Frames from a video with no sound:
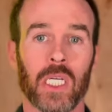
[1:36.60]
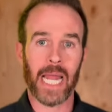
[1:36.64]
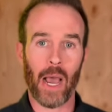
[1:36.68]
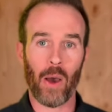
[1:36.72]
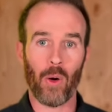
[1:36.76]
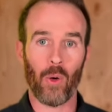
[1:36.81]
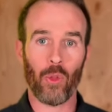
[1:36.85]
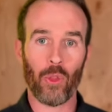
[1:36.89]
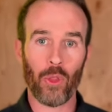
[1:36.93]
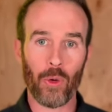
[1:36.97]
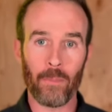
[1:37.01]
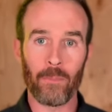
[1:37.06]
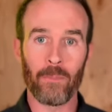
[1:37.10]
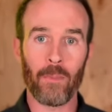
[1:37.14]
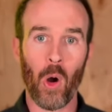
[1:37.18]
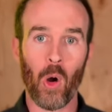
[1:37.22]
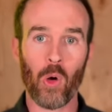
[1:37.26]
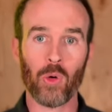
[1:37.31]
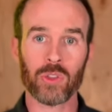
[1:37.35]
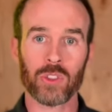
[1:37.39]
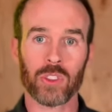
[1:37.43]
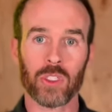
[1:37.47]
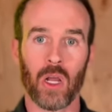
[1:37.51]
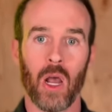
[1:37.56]
Now, the
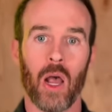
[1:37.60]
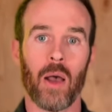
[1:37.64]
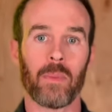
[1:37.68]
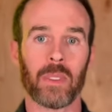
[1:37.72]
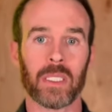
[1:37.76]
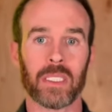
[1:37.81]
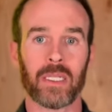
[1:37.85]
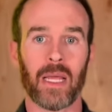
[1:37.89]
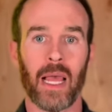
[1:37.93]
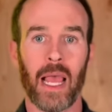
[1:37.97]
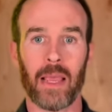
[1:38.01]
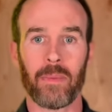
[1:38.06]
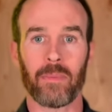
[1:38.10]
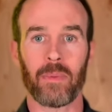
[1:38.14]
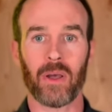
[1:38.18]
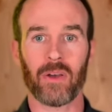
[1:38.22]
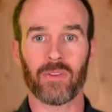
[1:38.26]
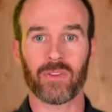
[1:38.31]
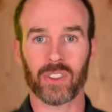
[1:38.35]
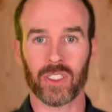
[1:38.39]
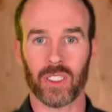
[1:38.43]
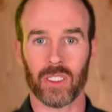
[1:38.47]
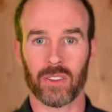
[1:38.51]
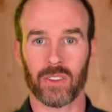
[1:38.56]
most common type
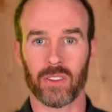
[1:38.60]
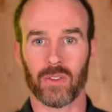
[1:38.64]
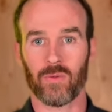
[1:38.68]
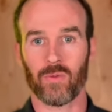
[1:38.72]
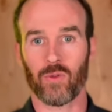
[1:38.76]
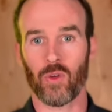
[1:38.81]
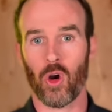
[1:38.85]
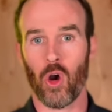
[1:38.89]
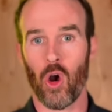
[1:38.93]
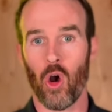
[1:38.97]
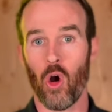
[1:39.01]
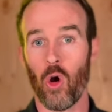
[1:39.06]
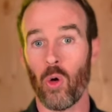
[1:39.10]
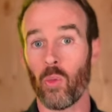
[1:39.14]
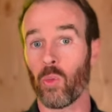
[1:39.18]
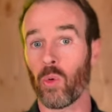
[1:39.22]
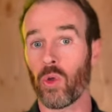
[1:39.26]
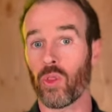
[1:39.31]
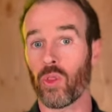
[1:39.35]
of system for a home